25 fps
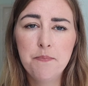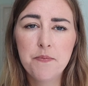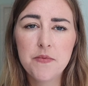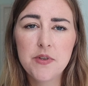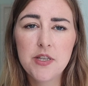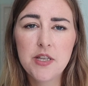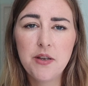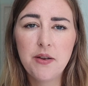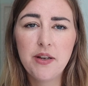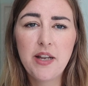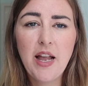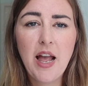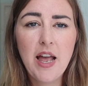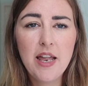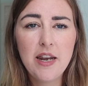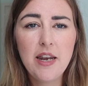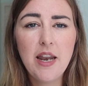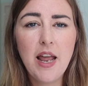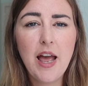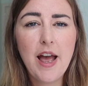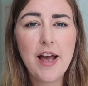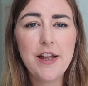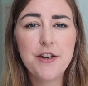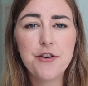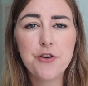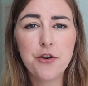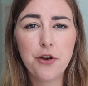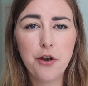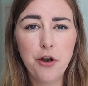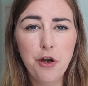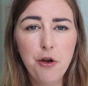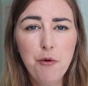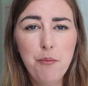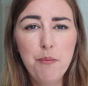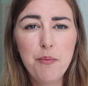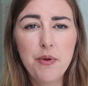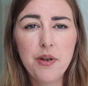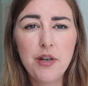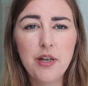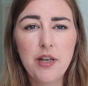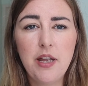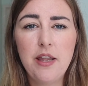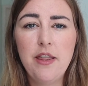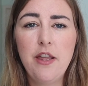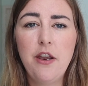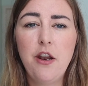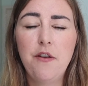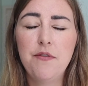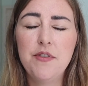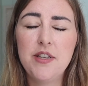so it can add up,
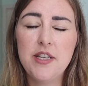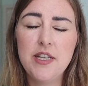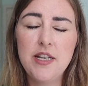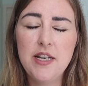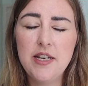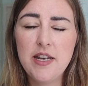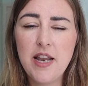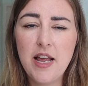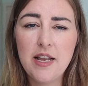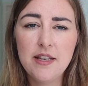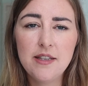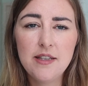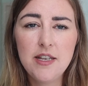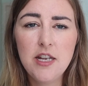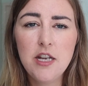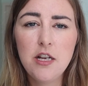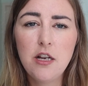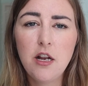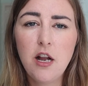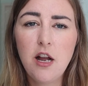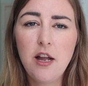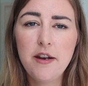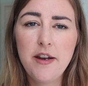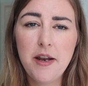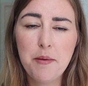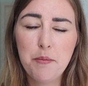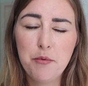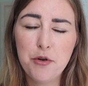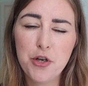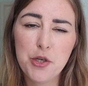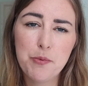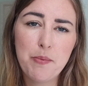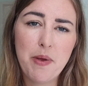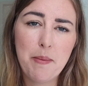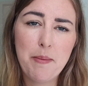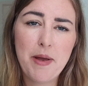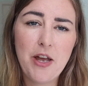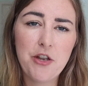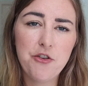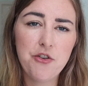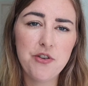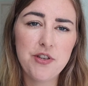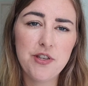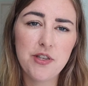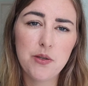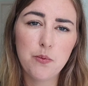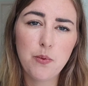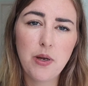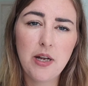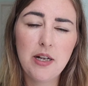and then obviously you need an SD card, and I bought spare
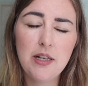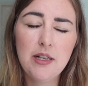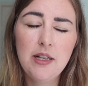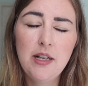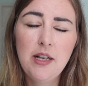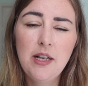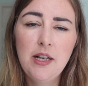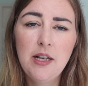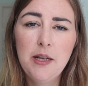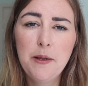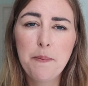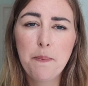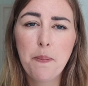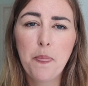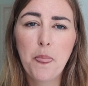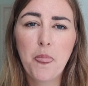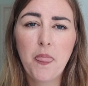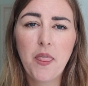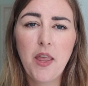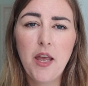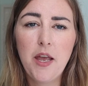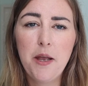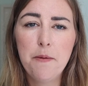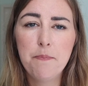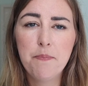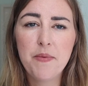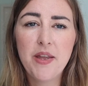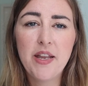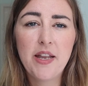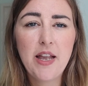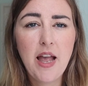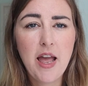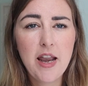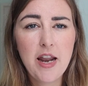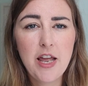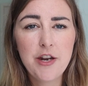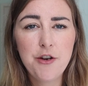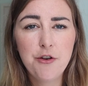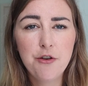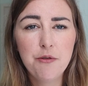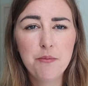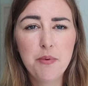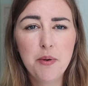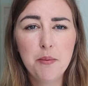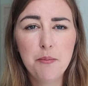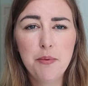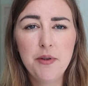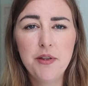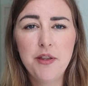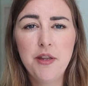batteries as well. It can add
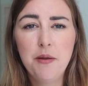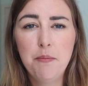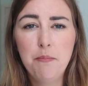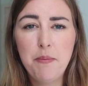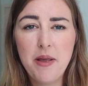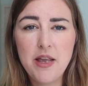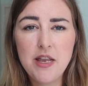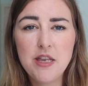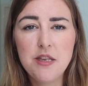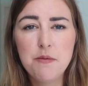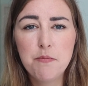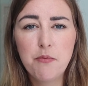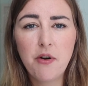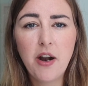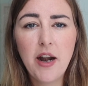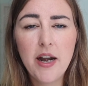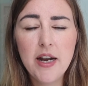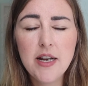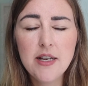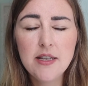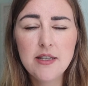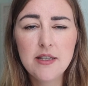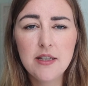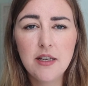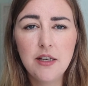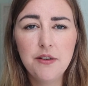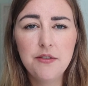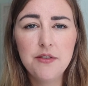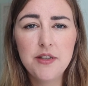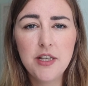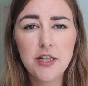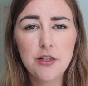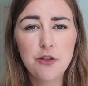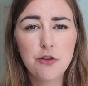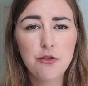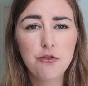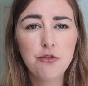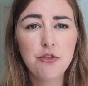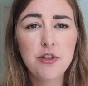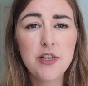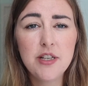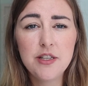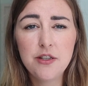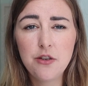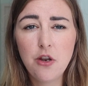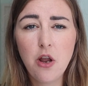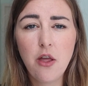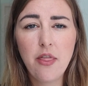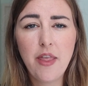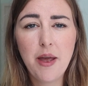up, but the base price of $600
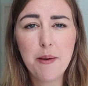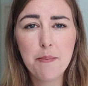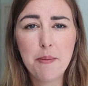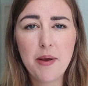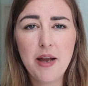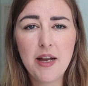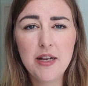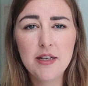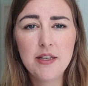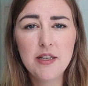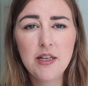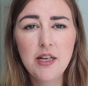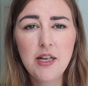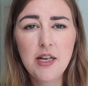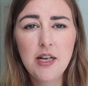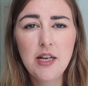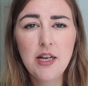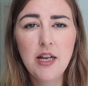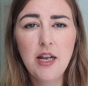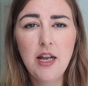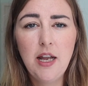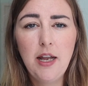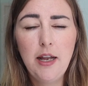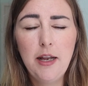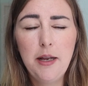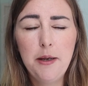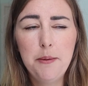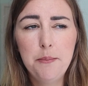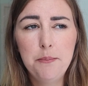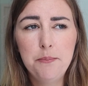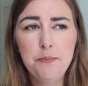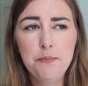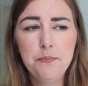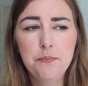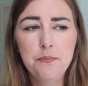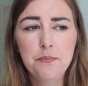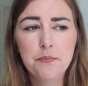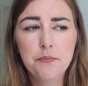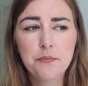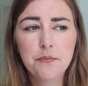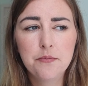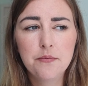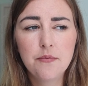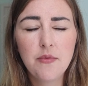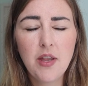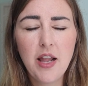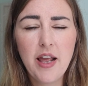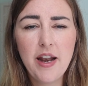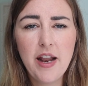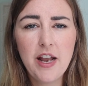is not that bad.
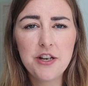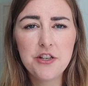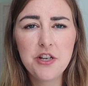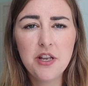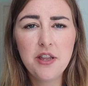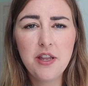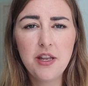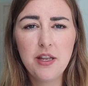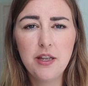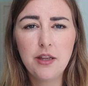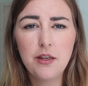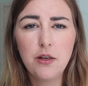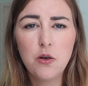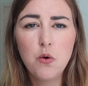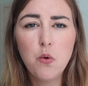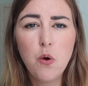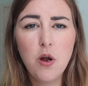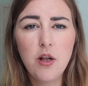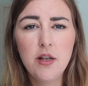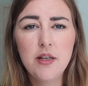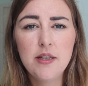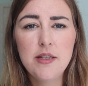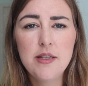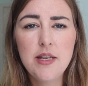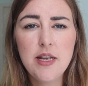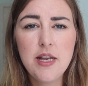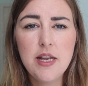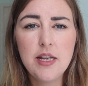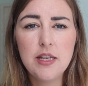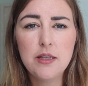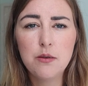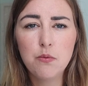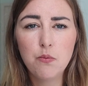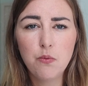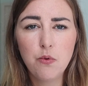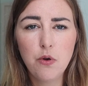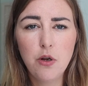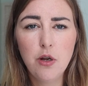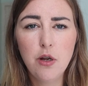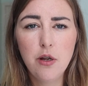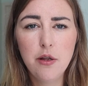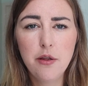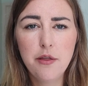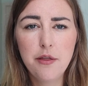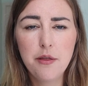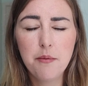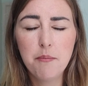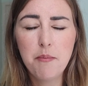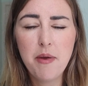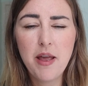And I actually think the quality is
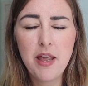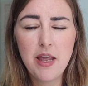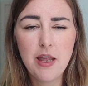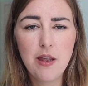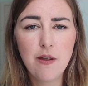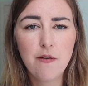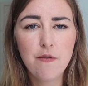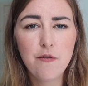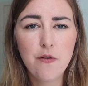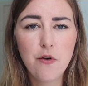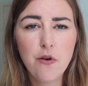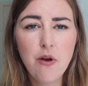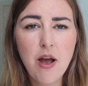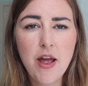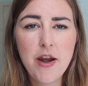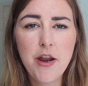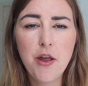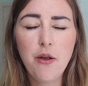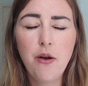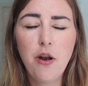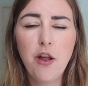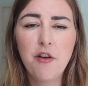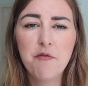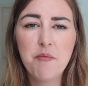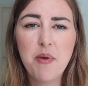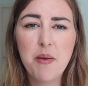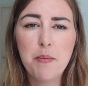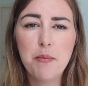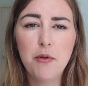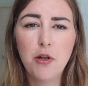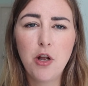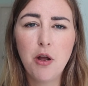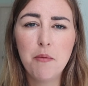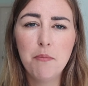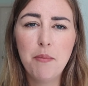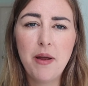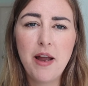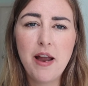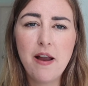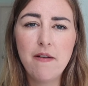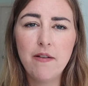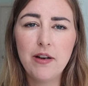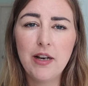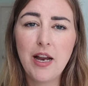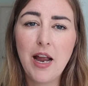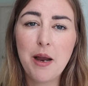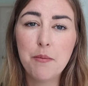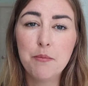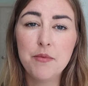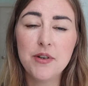worth paying for. I know a lot of people
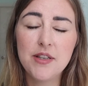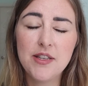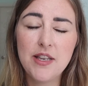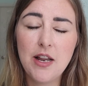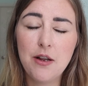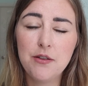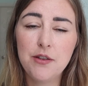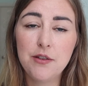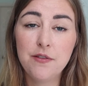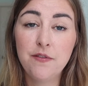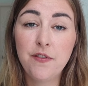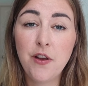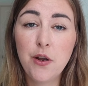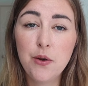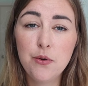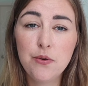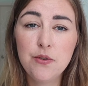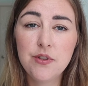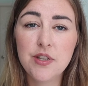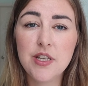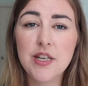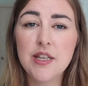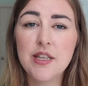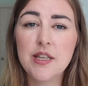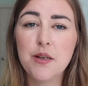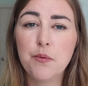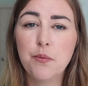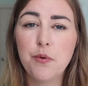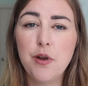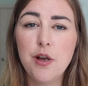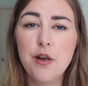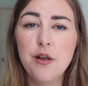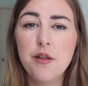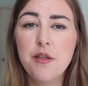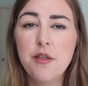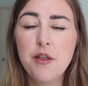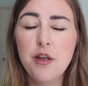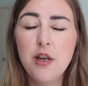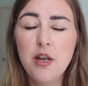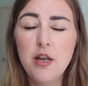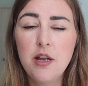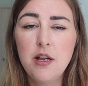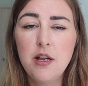comparing cameras now to phones, and is it worth